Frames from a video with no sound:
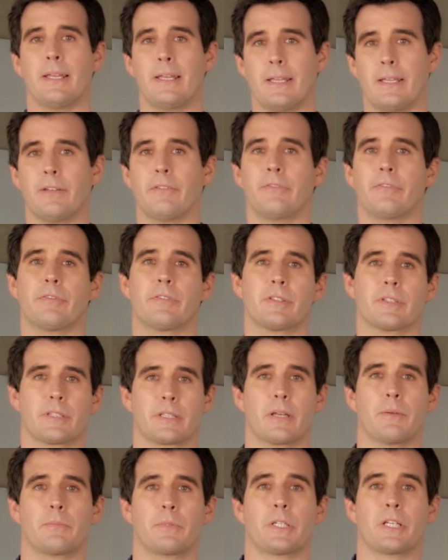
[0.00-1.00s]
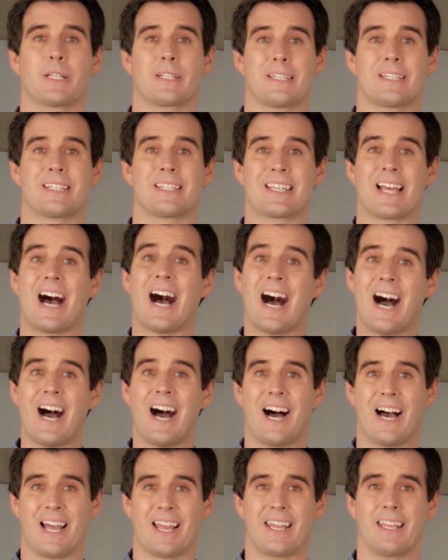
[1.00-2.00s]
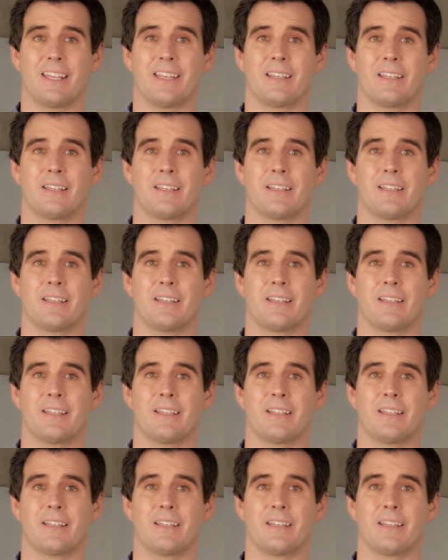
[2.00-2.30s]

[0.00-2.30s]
If the subject is I,